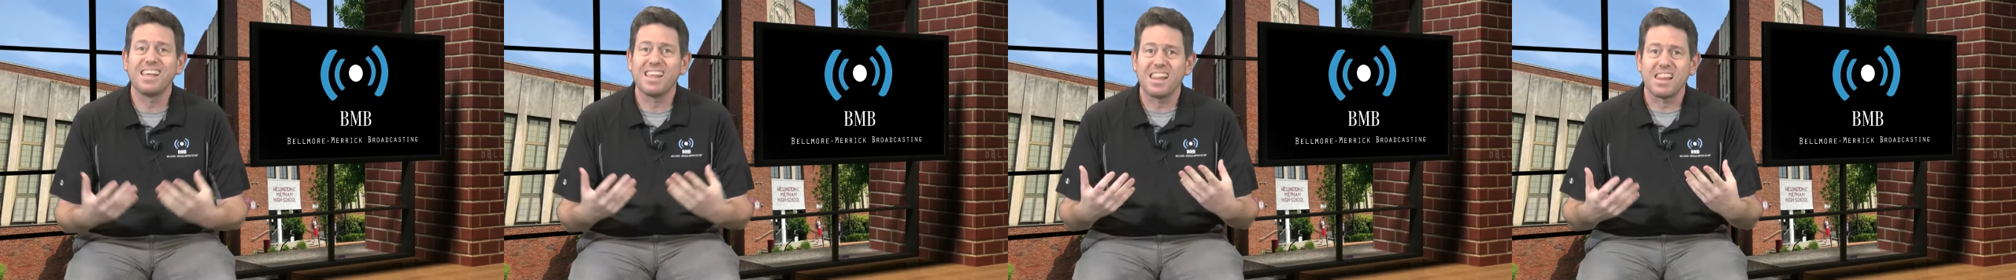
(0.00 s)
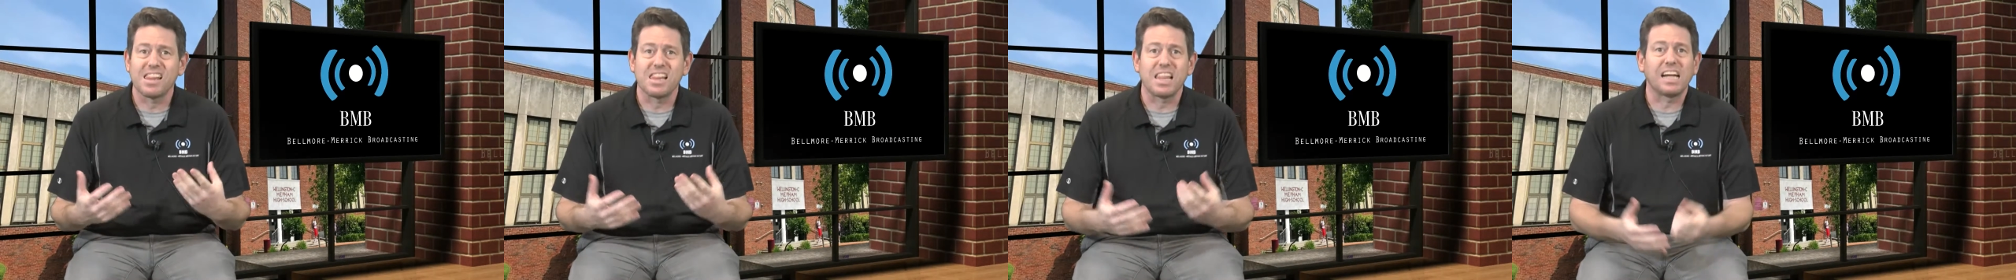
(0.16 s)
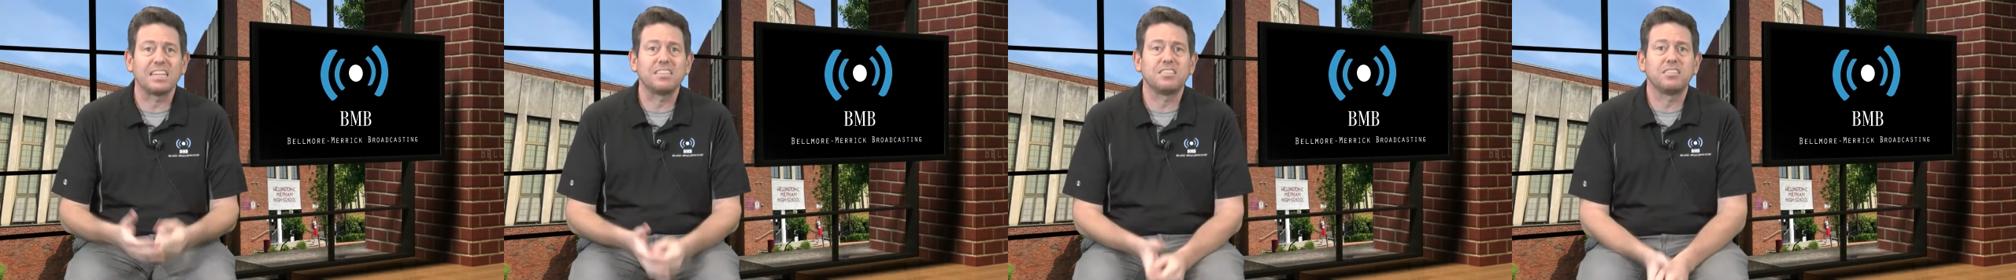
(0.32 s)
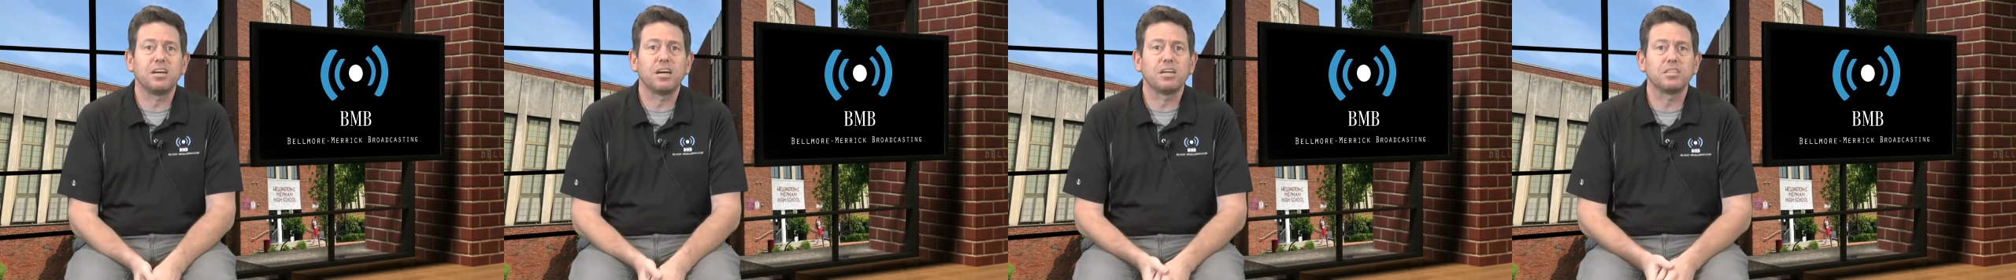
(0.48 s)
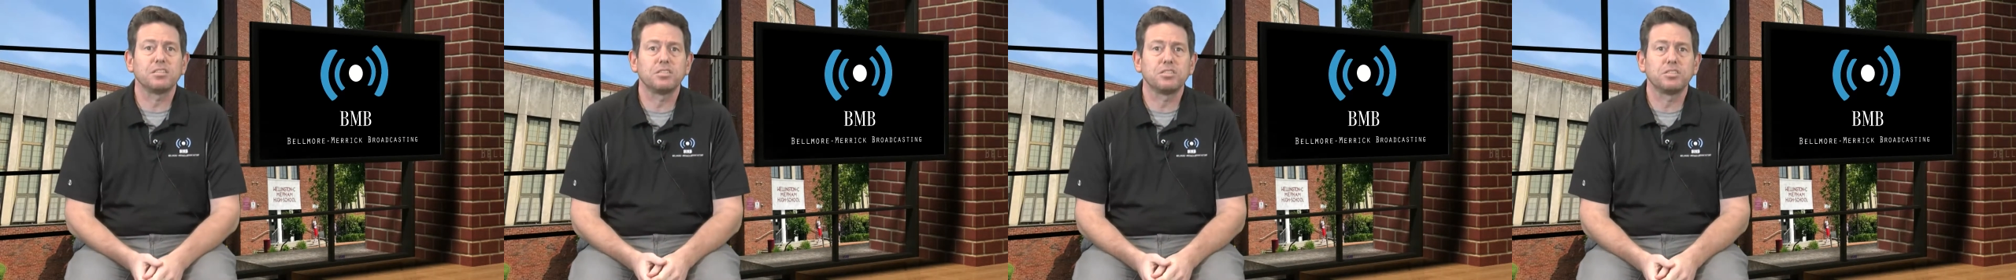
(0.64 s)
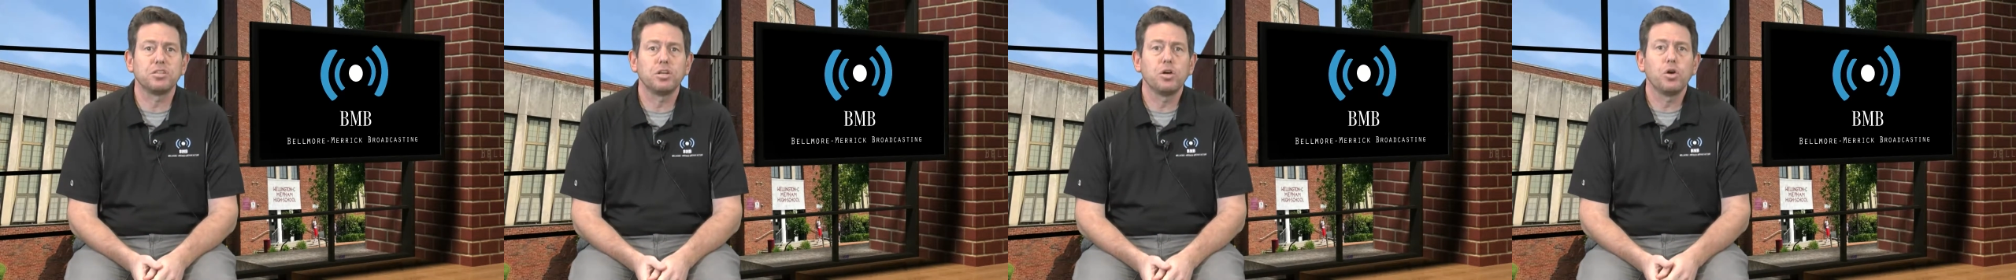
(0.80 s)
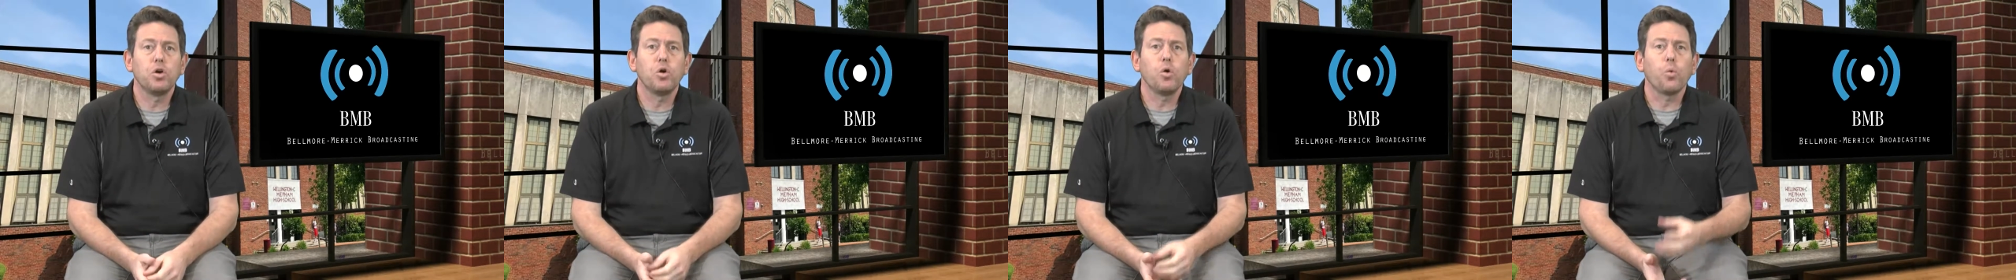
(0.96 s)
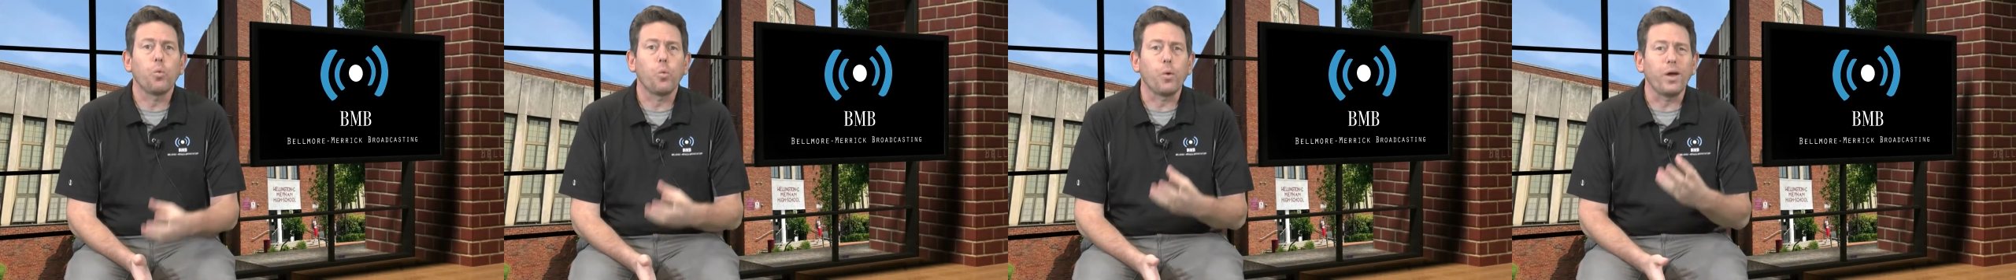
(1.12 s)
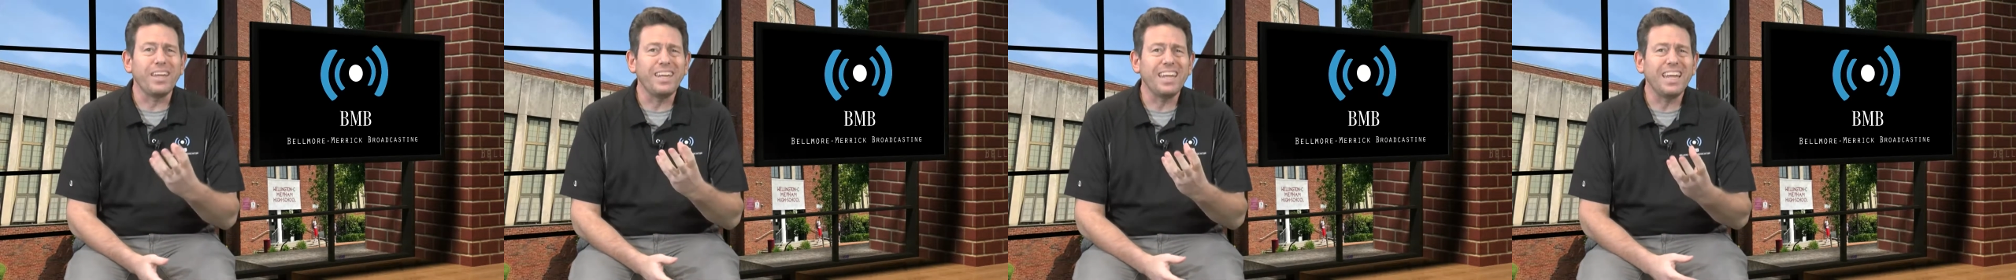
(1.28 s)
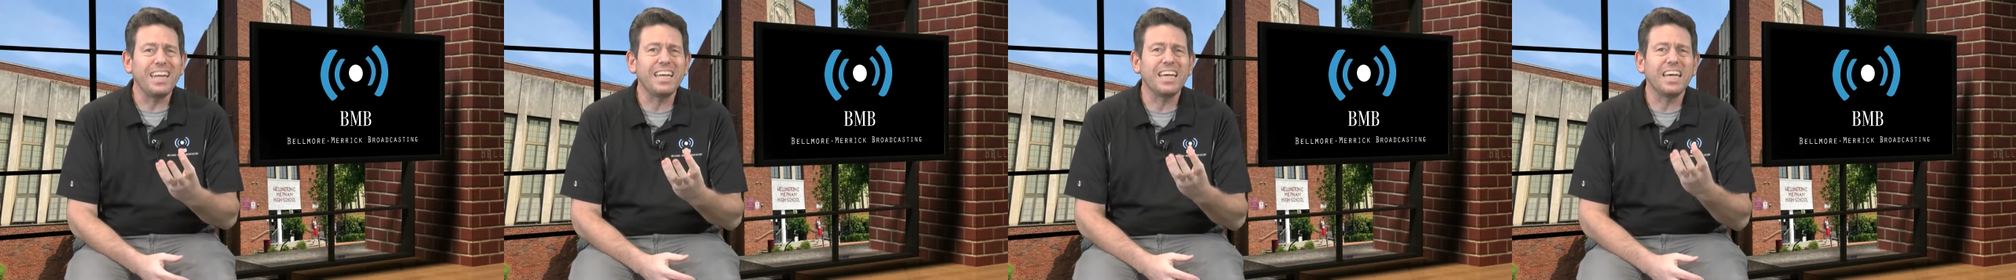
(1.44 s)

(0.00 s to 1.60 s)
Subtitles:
That's us. We need